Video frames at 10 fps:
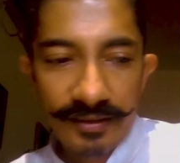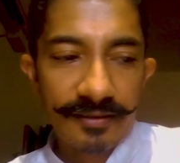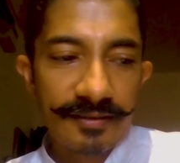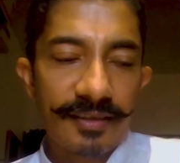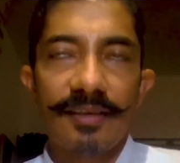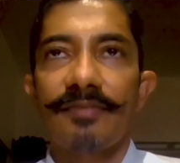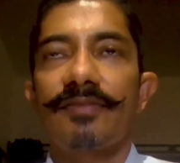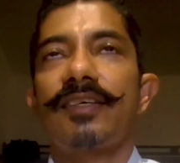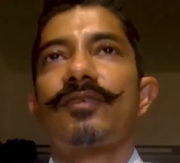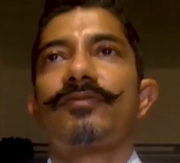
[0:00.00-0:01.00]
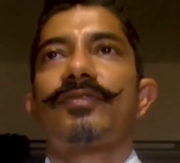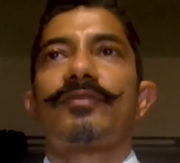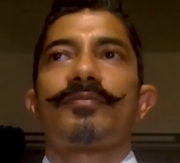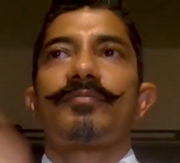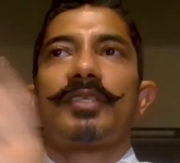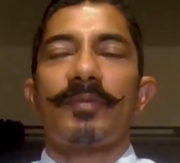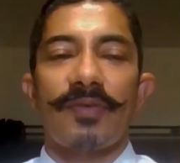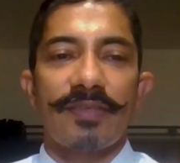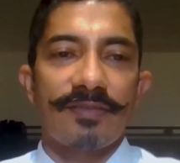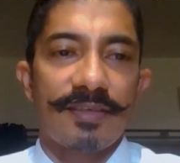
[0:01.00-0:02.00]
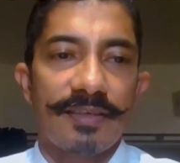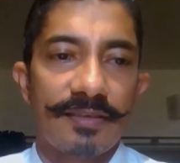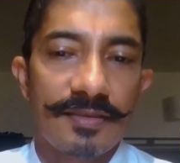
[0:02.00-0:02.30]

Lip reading: that for multiple reasons, right?